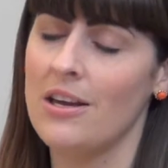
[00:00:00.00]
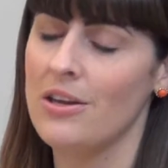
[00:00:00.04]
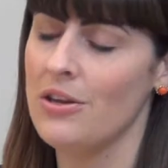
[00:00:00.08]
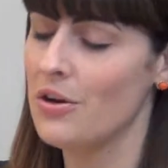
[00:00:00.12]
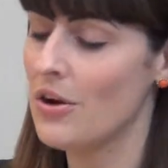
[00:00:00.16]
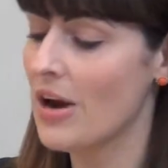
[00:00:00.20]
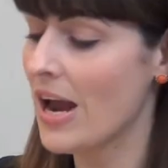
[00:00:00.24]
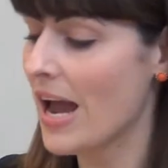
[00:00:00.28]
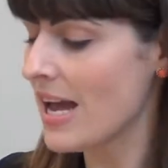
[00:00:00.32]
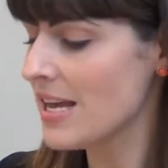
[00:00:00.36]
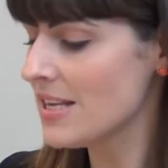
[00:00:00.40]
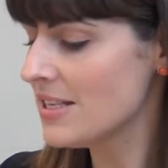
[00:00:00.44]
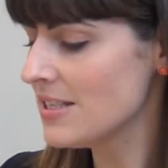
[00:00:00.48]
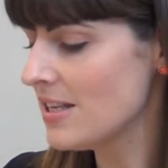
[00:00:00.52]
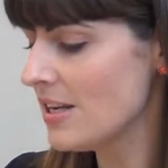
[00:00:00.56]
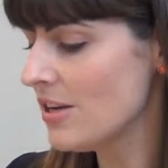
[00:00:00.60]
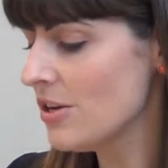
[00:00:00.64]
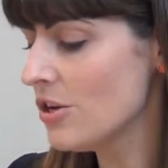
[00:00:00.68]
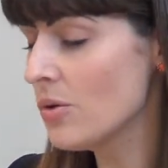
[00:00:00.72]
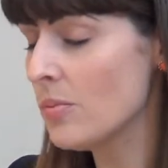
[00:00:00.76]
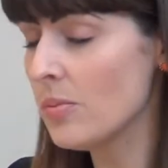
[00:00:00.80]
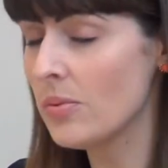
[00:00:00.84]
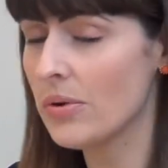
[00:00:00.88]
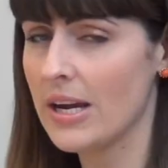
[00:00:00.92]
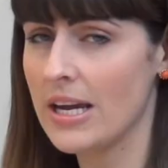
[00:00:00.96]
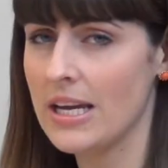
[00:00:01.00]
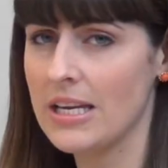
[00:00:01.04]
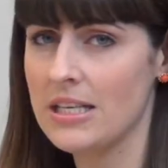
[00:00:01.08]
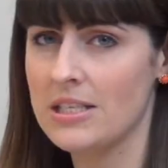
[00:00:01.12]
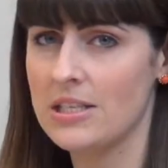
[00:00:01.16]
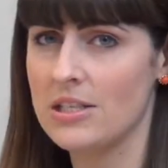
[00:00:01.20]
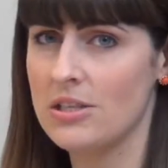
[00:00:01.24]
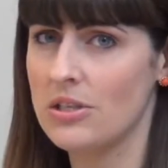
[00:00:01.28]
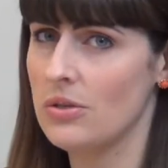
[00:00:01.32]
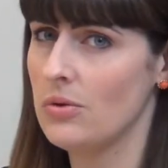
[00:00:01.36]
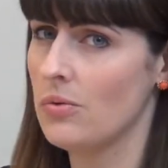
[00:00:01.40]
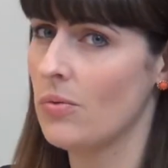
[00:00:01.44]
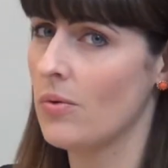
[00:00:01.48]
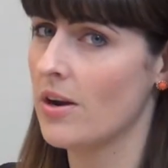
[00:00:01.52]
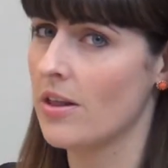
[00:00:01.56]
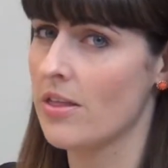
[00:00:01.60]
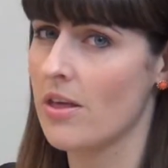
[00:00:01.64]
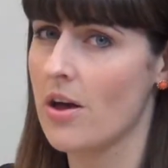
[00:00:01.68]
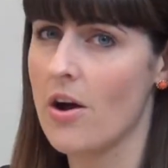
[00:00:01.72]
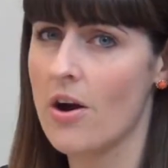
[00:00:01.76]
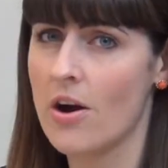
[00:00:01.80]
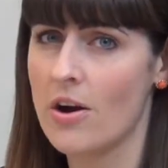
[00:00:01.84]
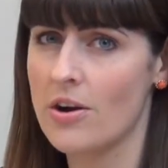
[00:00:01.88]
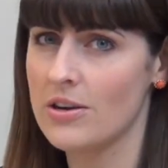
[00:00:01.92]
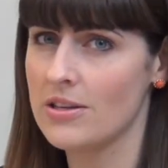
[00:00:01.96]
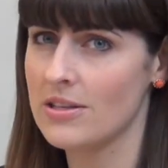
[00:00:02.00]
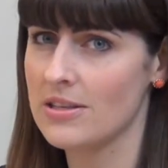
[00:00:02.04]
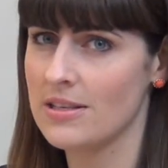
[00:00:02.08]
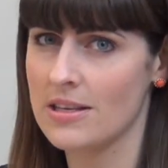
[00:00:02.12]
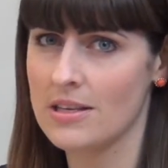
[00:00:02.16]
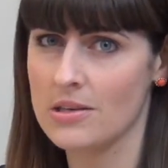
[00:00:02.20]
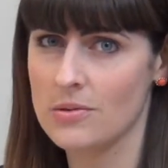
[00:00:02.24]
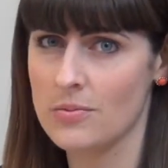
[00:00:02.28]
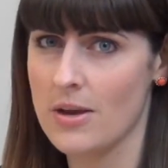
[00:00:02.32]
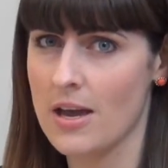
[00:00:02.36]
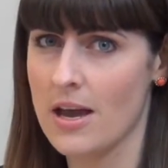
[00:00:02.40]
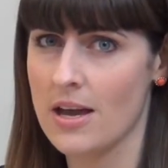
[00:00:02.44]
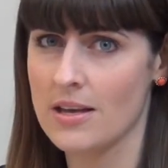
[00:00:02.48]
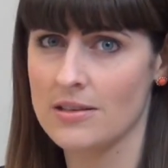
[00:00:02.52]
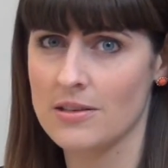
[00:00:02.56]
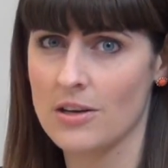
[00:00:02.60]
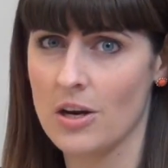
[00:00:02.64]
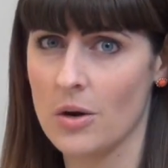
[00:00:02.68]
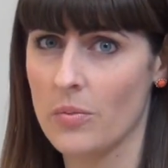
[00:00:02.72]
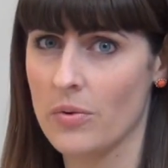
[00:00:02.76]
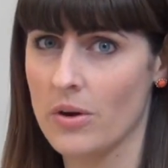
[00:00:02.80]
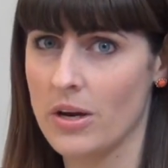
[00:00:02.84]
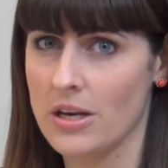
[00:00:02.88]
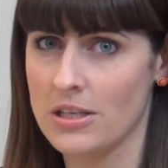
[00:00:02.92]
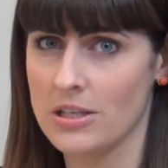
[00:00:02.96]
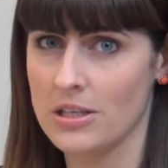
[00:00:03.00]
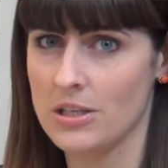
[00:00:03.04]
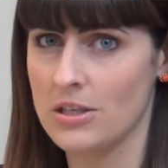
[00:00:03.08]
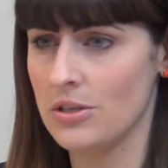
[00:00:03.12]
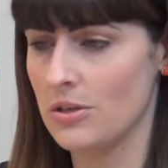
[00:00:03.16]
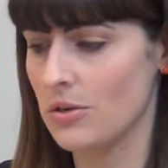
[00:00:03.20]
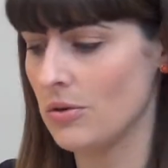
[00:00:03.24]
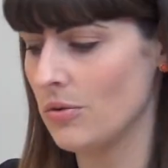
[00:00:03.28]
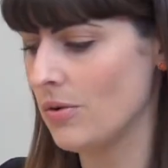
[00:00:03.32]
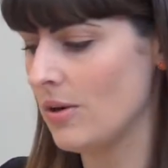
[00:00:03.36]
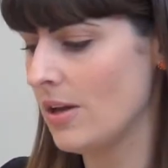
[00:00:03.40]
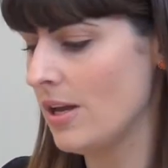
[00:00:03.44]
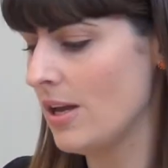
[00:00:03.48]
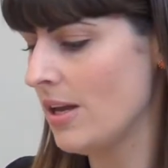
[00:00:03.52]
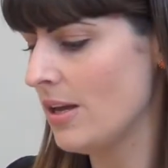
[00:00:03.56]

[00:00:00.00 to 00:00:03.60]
You're asking your brain to do one of the hardest things we ask our brain to do.